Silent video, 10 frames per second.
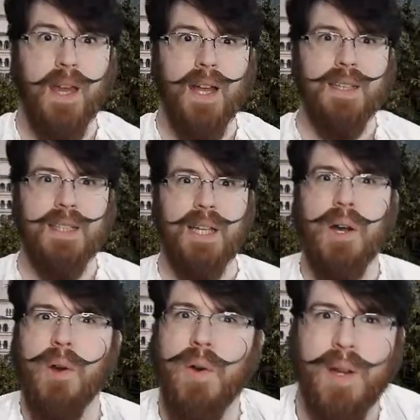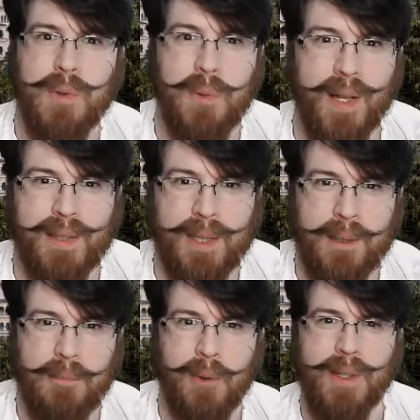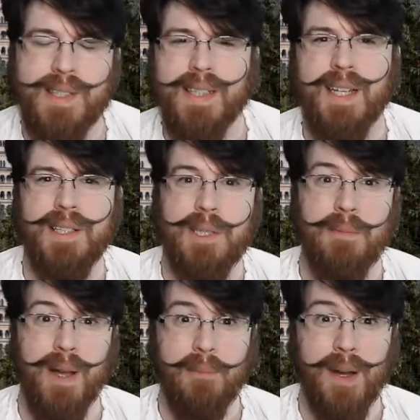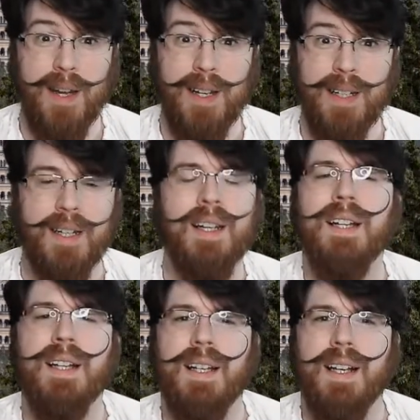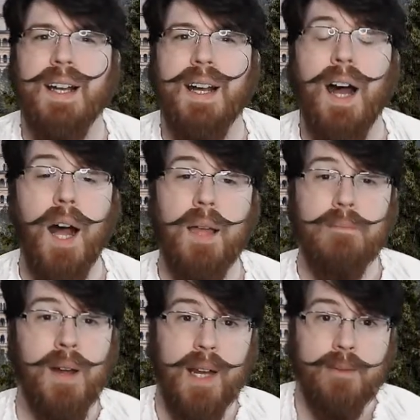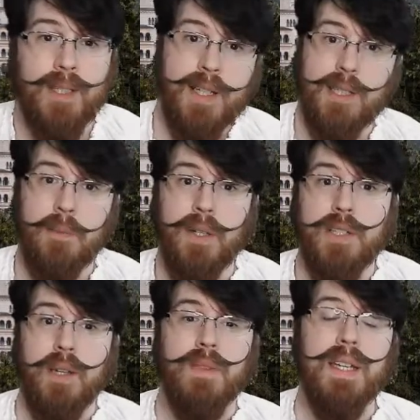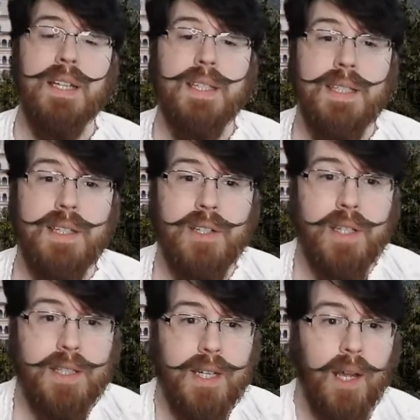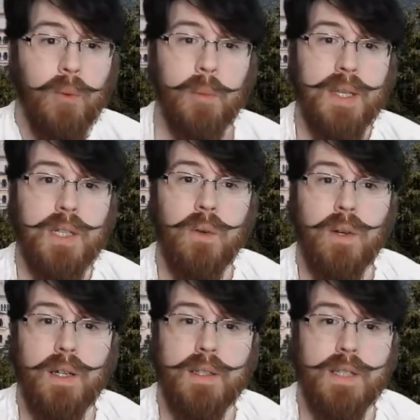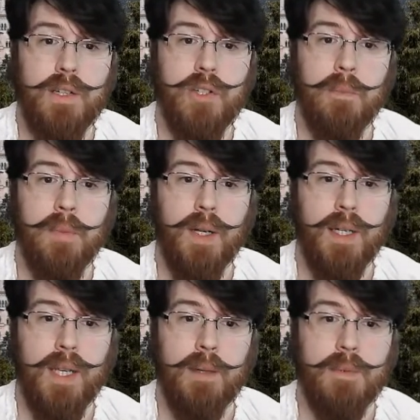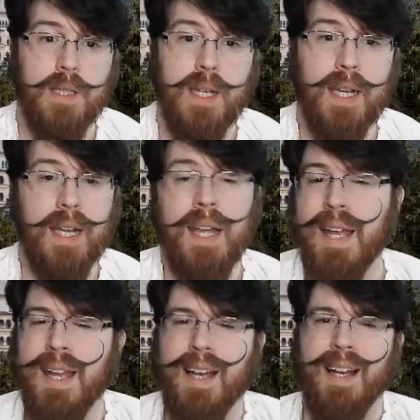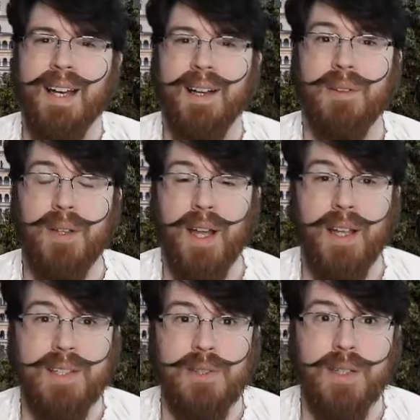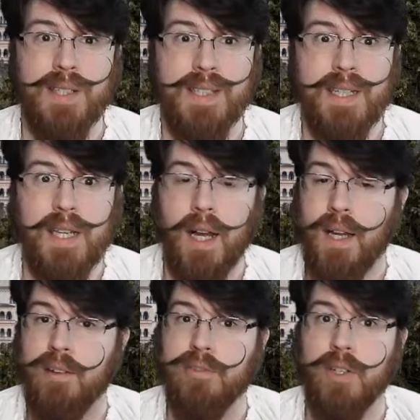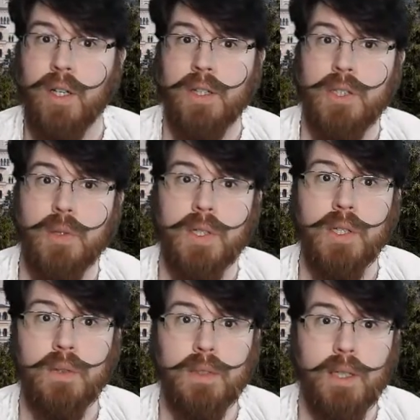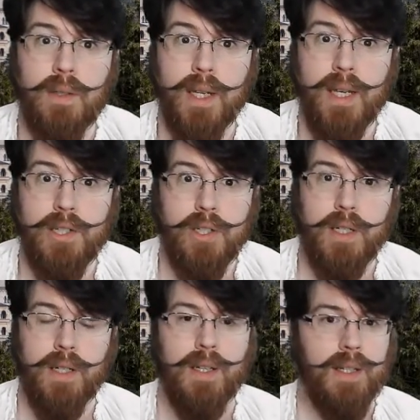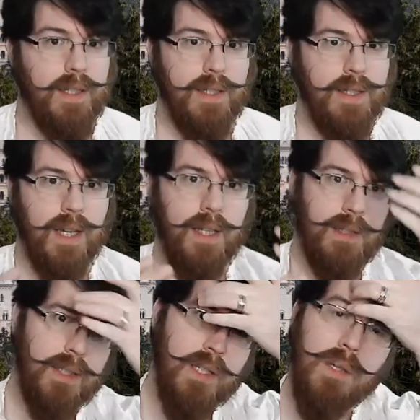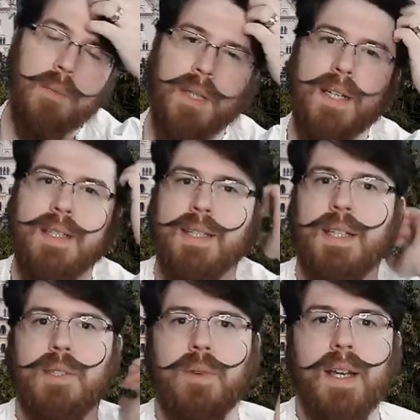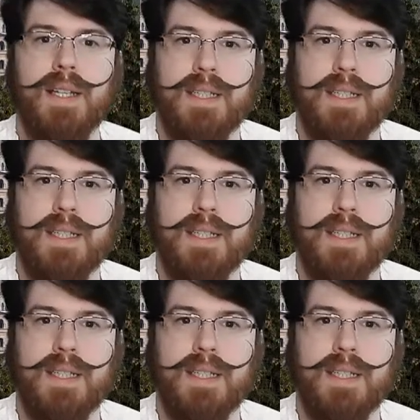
Hello and welcome once again to my bar. My name is Ansel Birch. I'm the Indecisionist, and I will be your dungeon barkeep today. As you can see, I have gone to a new location, an entirely new place. That's right.